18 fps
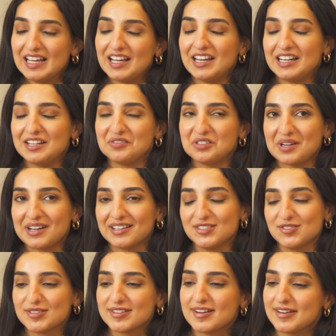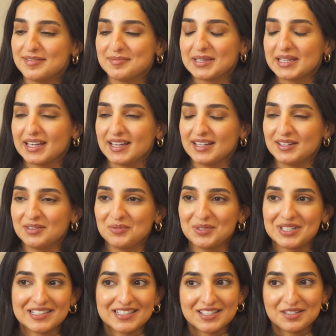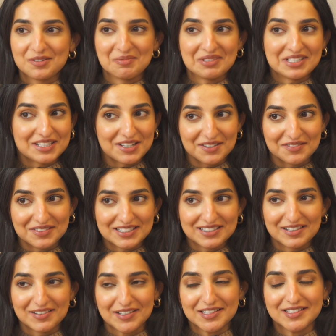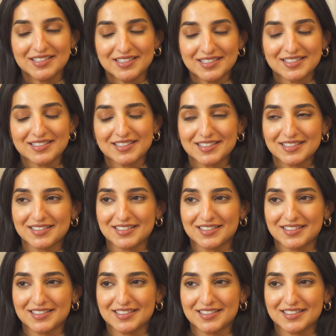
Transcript: And if you had your time again, would it still be surface science?